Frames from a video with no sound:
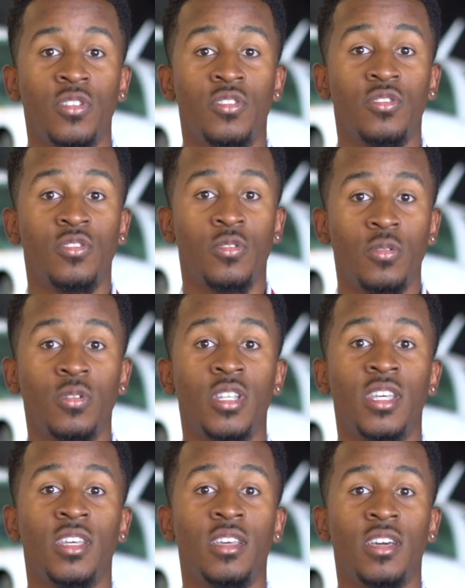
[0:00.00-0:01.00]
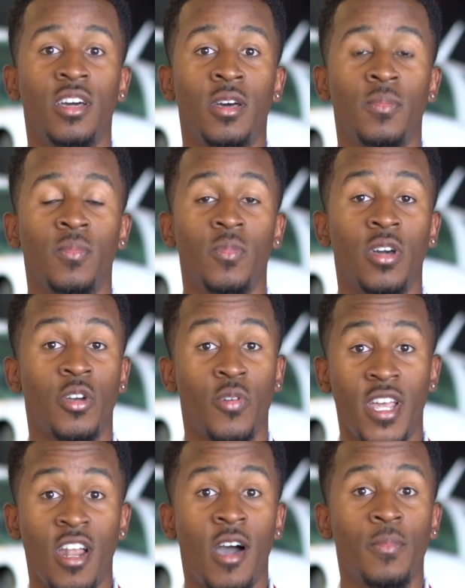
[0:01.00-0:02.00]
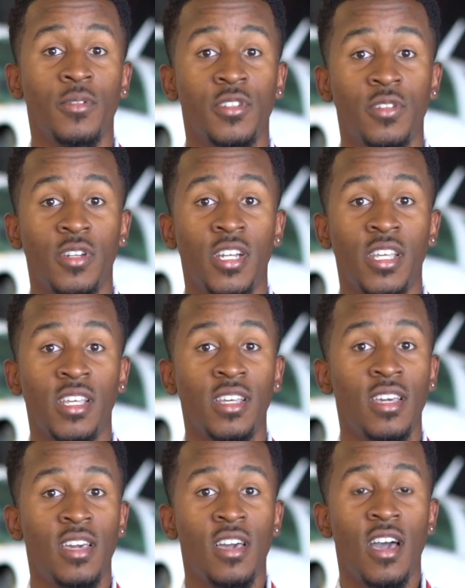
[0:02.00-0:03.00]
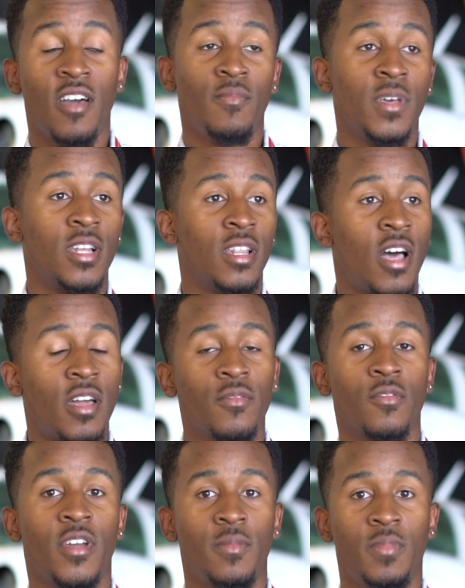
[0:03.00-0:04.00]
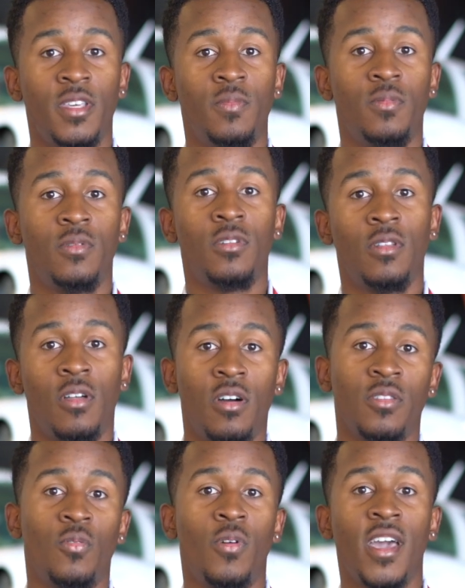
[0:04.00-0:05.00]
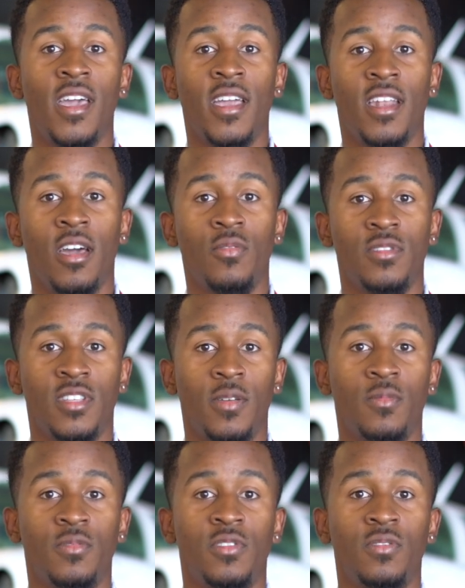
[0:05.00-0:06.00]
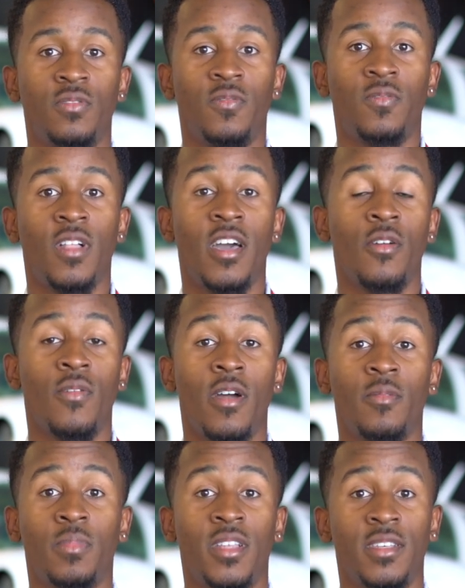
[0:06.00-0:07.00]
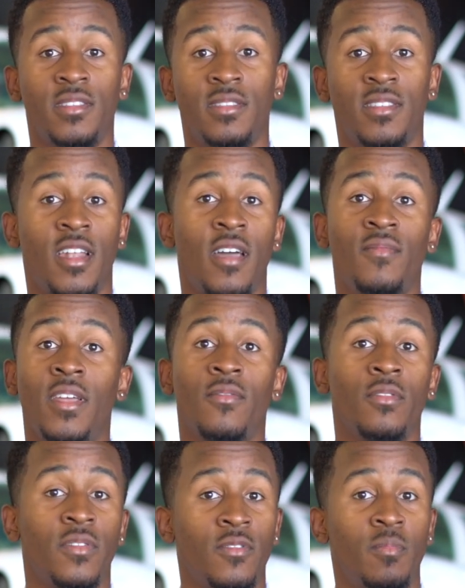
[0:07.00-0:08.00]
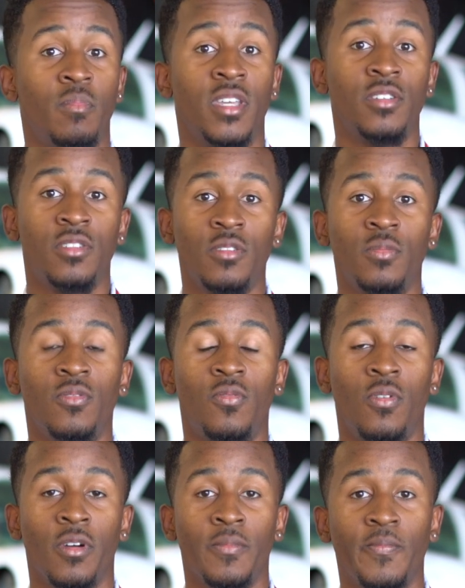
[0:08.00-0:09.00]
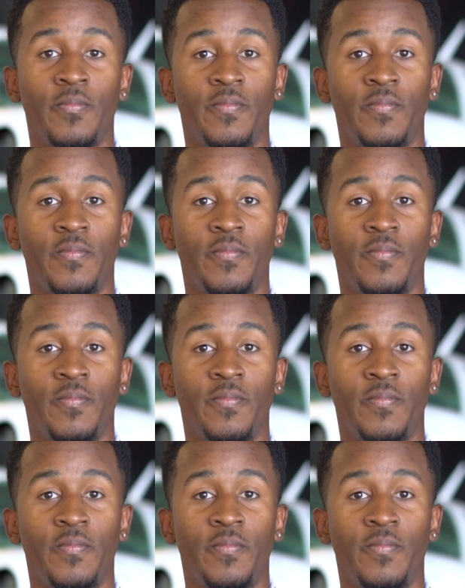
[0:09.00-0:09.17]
was truly um, a great opportunity. I've met a lot of great people along the way, and I was able to fly around places that I've never even been to before.